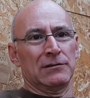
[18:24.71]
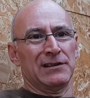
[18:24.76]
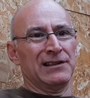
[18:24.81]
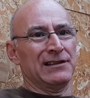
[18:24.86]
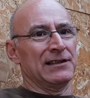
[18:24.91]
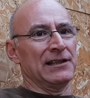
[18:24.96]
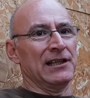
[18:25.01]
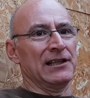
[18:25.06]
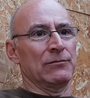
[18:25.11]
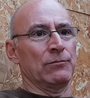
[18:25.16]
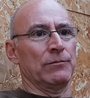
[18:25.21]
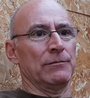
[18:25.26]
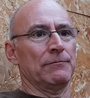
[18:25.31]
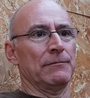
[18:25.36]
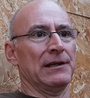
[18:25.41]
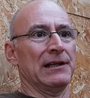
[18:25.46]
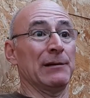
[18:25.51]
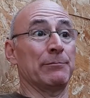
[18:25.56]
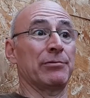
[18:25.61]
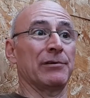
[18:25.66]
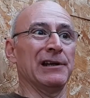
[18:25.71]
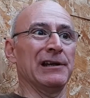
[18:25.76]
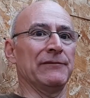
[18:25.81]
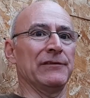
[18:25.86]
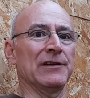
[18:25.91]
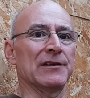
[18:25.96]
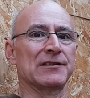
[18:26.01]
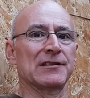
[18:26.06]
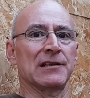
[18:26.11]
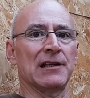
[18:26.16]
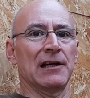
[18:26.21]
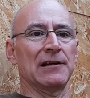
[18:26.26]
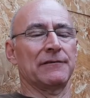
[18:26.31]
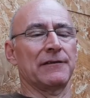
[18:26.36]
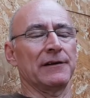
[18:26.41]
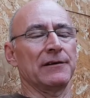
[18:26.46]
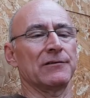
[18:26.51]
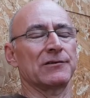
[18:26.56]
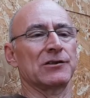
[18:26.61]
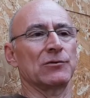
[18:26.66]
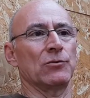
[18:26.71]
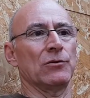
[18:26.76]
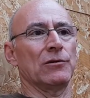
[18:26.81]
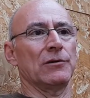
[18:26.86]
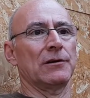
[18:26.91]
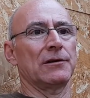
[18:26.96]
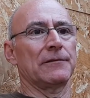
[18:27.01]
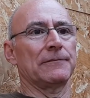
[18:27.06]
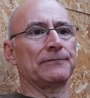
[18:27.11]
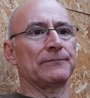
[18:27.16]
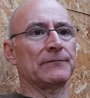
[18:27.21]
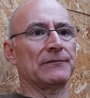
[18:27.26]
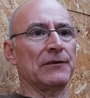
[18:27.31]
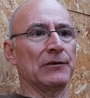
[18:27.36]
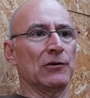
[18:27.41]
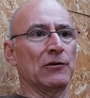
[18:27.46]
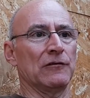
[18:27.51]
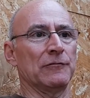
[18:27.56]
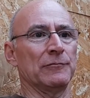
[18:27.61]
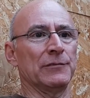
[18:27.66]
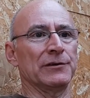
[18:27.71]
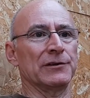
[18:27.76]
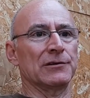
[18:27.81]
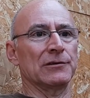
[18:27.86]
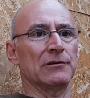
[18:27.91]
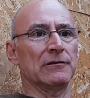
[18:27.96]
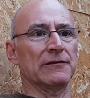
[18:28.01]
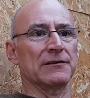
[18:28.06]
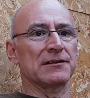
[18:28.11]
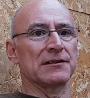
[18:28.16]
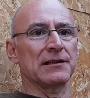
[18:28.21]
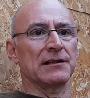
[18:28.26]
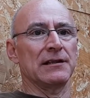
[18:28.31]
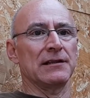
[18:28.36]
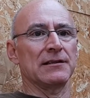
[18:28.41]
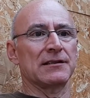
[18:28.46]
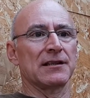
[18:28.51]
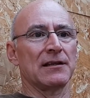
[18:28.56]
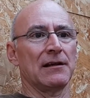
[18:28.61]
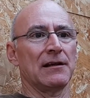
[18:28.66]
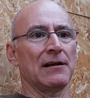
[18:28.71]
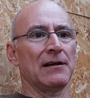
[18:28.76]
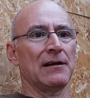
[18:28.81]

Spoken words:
Indeed, in a previous life I used to work for government overseas.